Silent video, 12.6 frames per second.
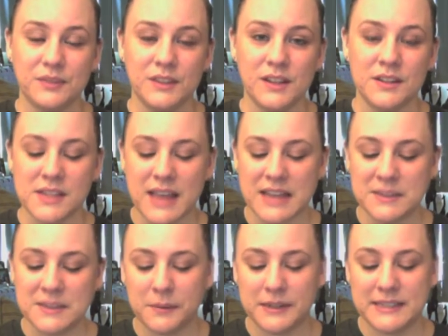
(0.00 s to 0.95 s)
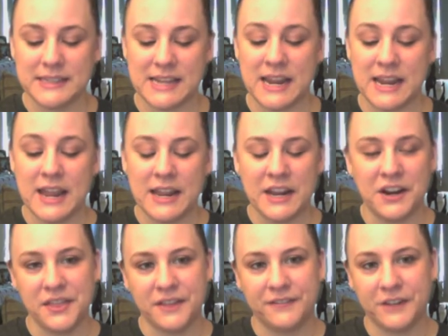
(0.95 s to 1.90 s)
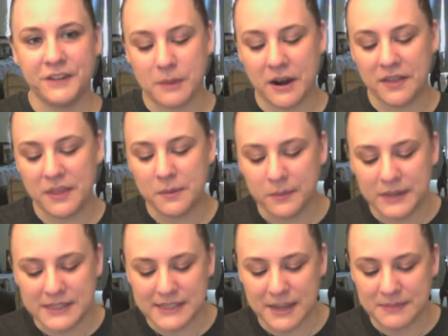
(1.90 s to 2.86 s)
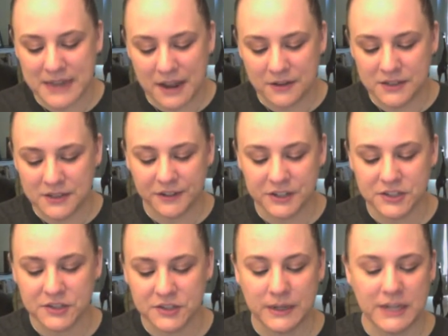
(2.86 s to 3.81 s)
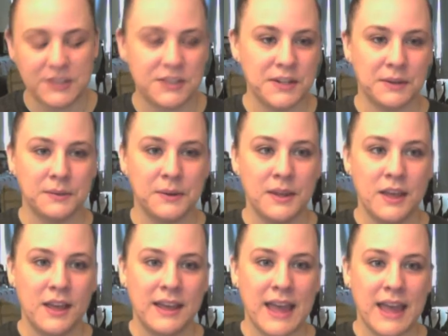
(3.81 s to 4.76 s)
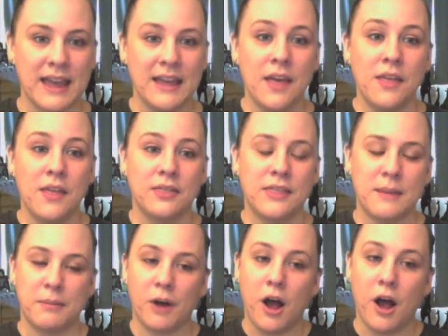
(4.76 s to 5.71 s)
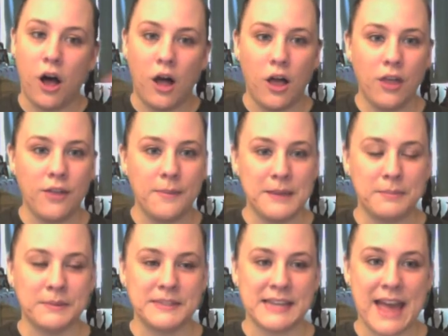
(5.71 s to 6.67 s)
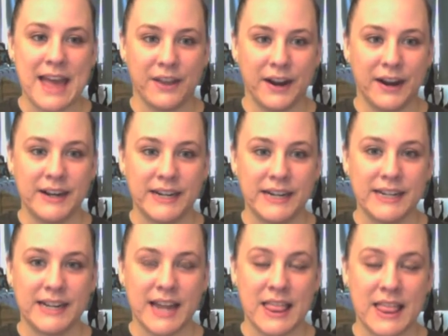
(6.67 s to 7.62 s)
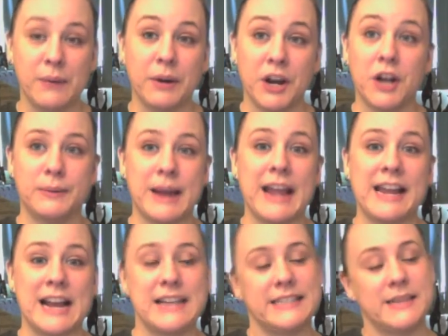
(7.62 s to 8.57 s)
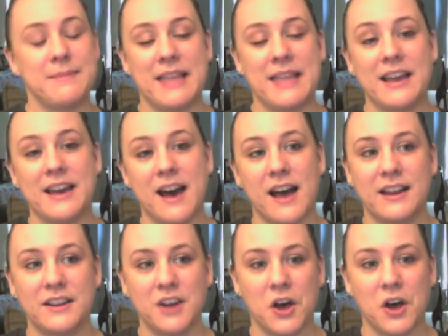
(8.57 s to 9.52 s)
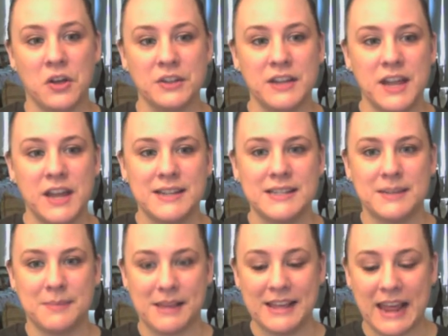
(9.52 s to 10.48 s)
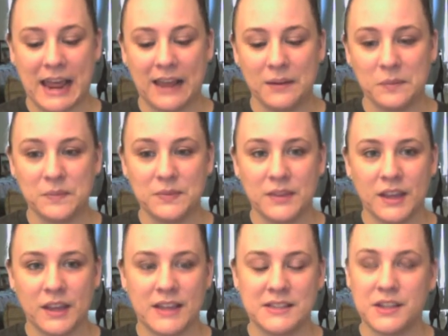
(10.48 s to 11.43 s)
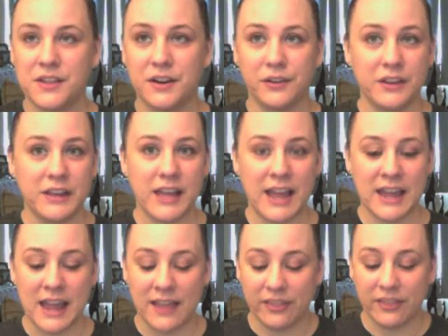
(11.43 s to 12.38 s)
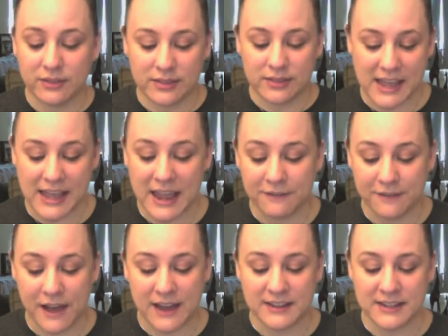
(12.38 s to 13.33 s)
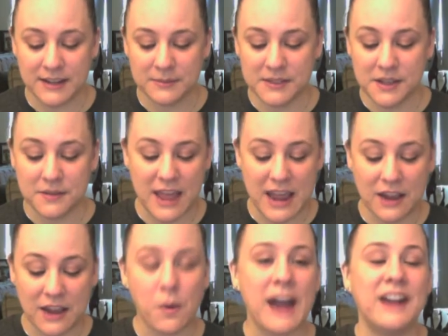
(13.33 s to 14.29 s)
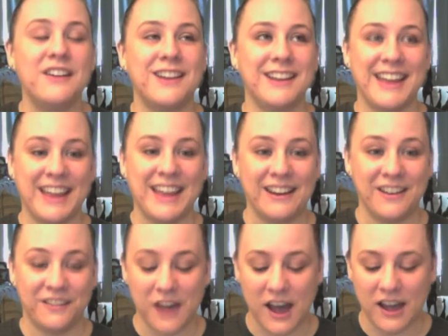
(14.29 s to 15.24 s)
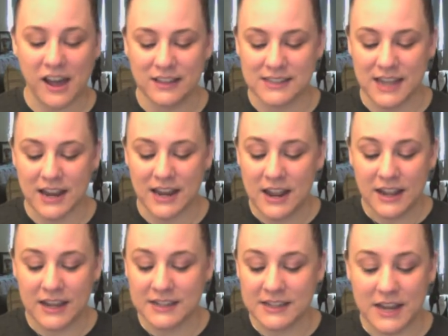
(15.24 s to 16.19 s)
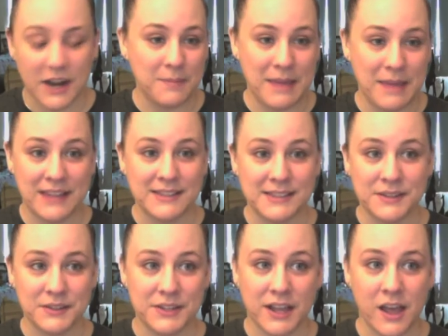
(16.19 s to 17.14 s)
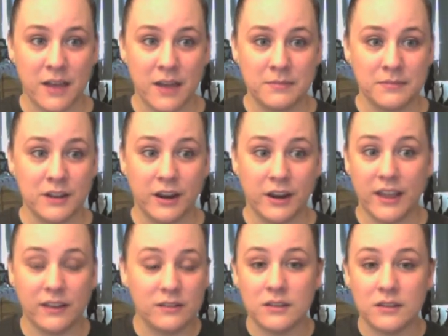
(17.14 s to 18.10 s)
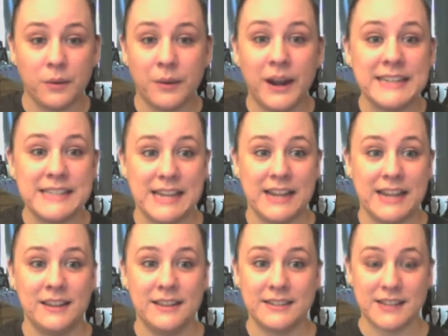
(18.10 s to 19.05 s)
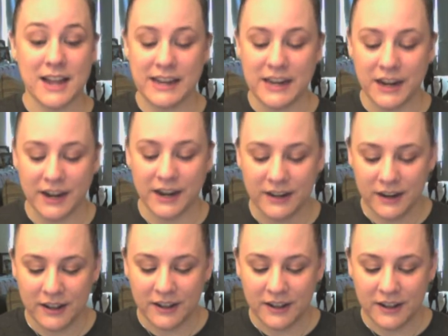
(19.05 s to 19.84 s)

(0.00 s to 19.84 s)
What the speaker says: So that's what we see here in the first part. Then when we skip down to verse 22, okay, they brought all the people together, and they were going to recognize the man that God had called to be king. And so they're looking, and they can't find him. So they inquired again of God. They said, is there a man still to come? They're like, where is he? He's not here.